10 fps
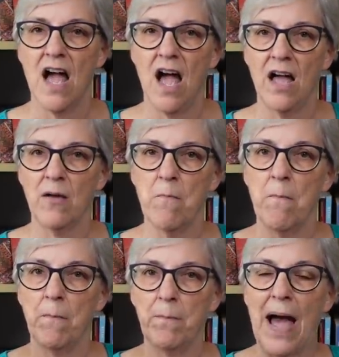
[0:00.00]

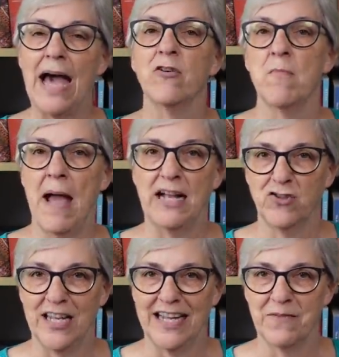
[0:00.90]
pattern
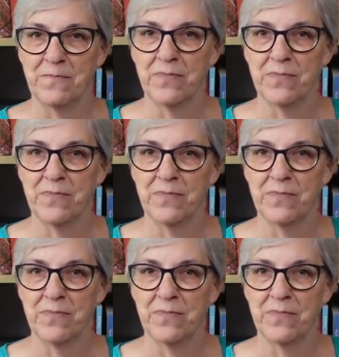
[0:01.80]
matching.